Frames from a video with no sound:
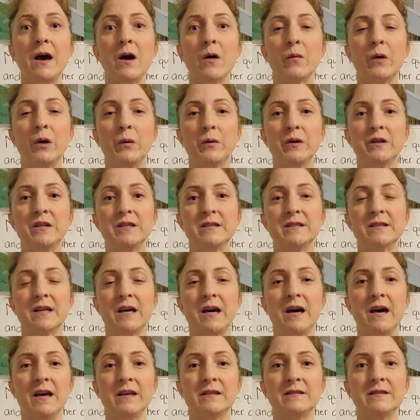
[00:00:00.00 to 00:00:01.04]
We would
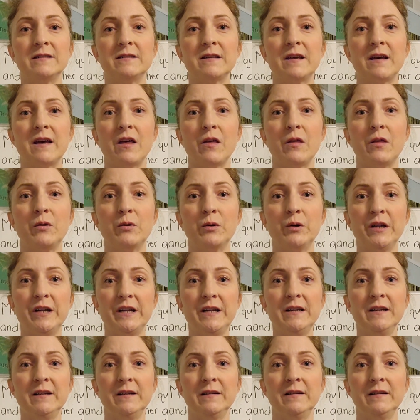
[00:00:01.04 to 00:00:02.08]
discuss
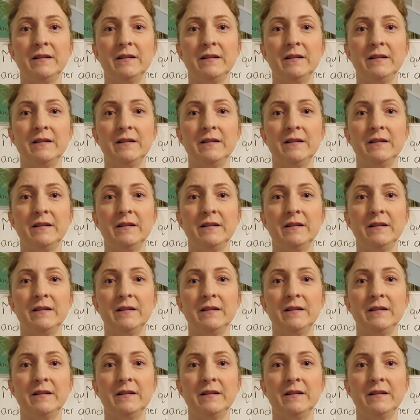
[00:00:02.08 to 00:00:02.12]
3